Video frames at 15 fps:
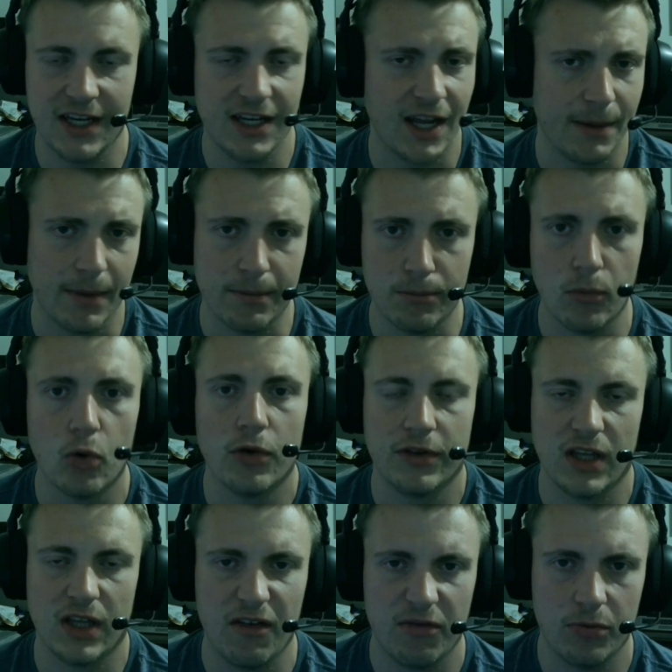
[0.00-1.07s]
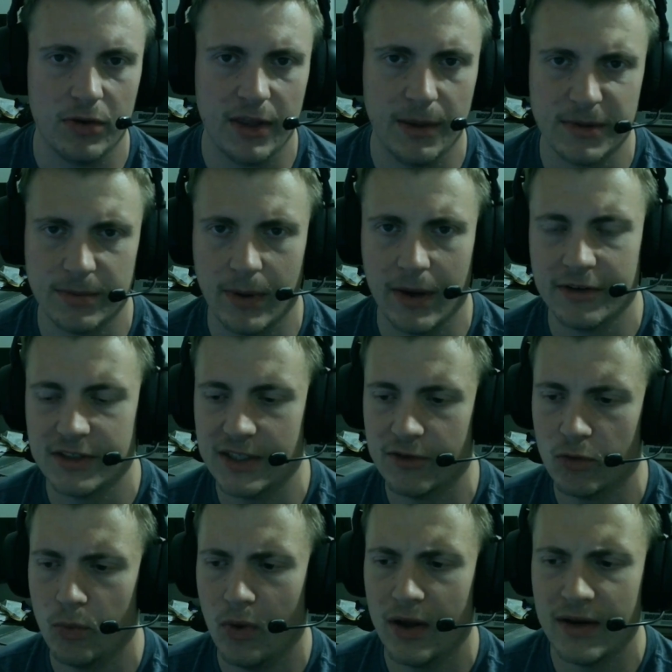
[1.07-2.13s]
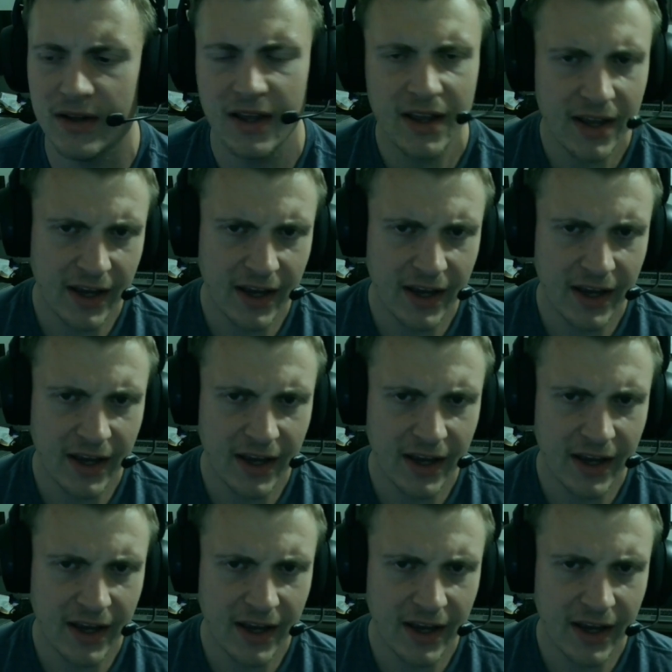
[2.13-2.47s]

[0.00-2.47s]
and I'm more than comfortable with him as my wide receiver one.